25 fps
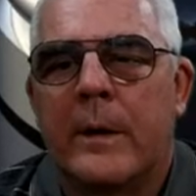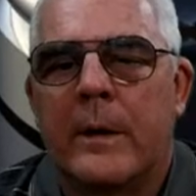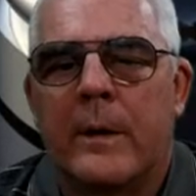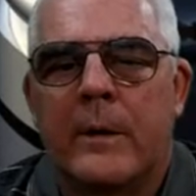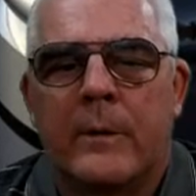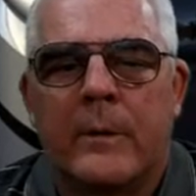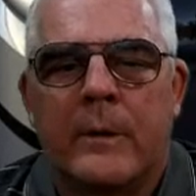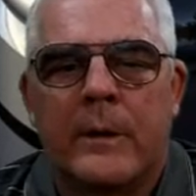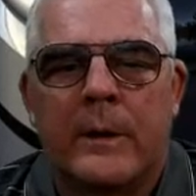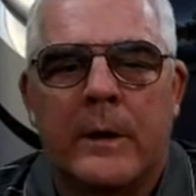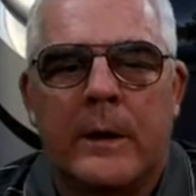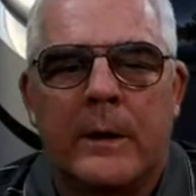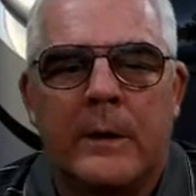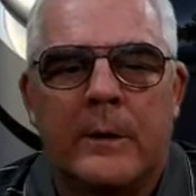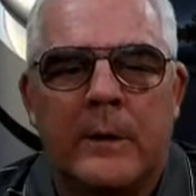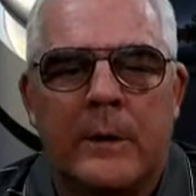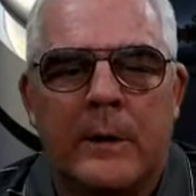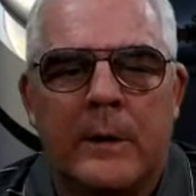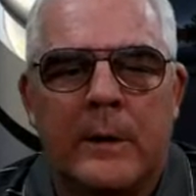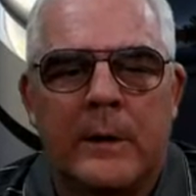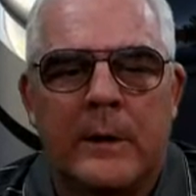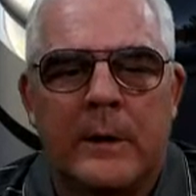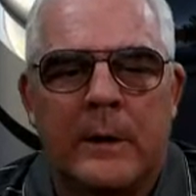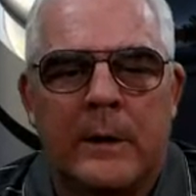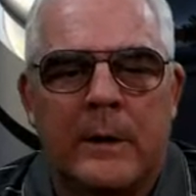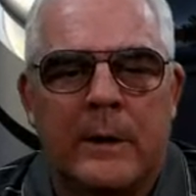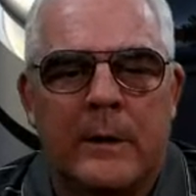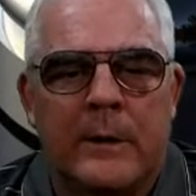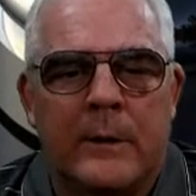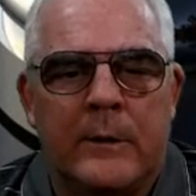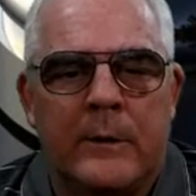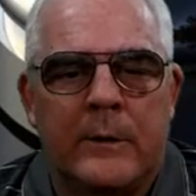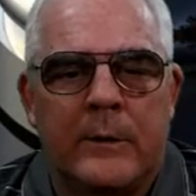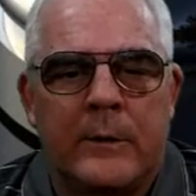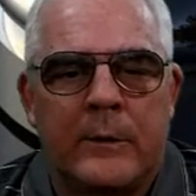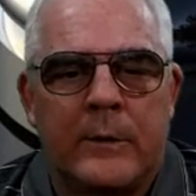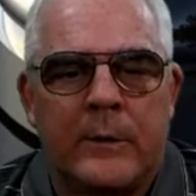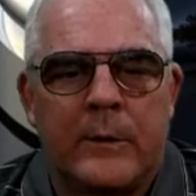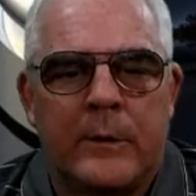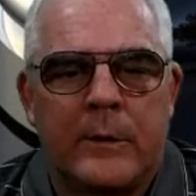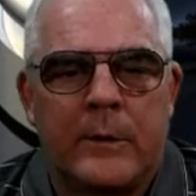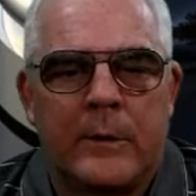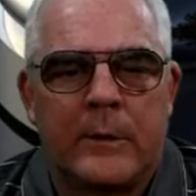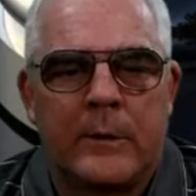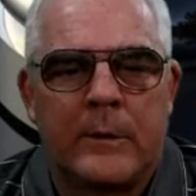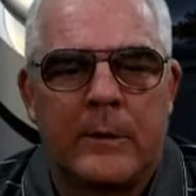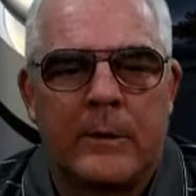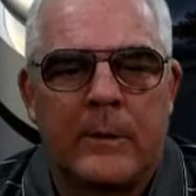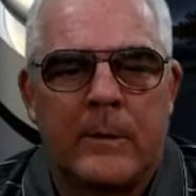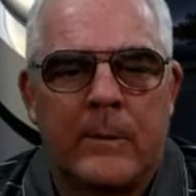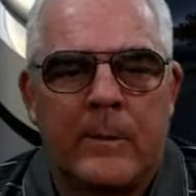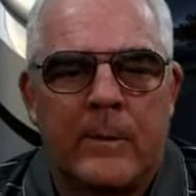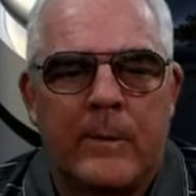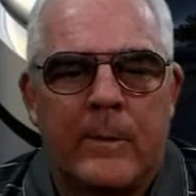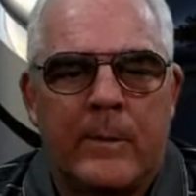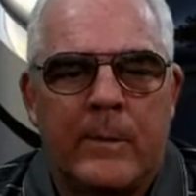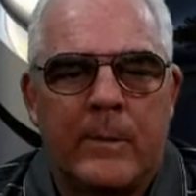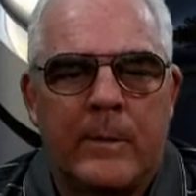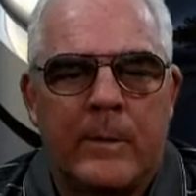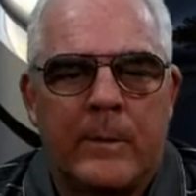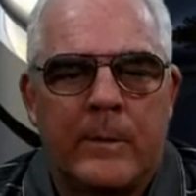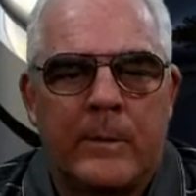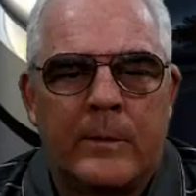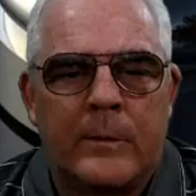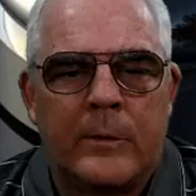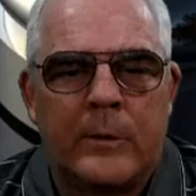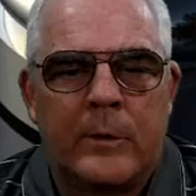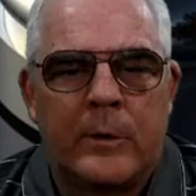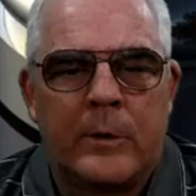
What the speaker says: The idea is to